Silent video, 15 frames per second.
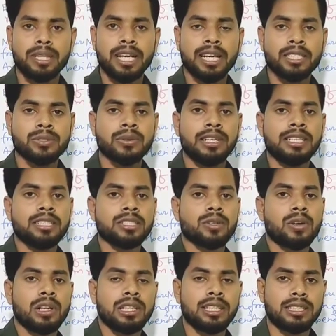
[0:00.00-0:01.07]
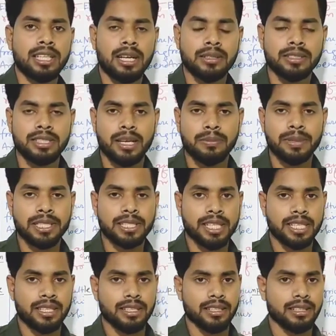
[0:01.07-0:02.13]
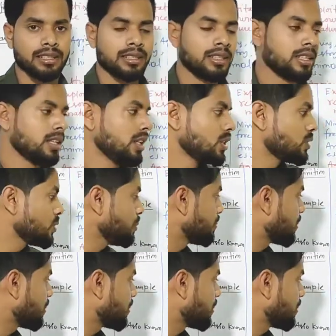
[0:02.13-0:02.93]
that's why it's called the service sector. So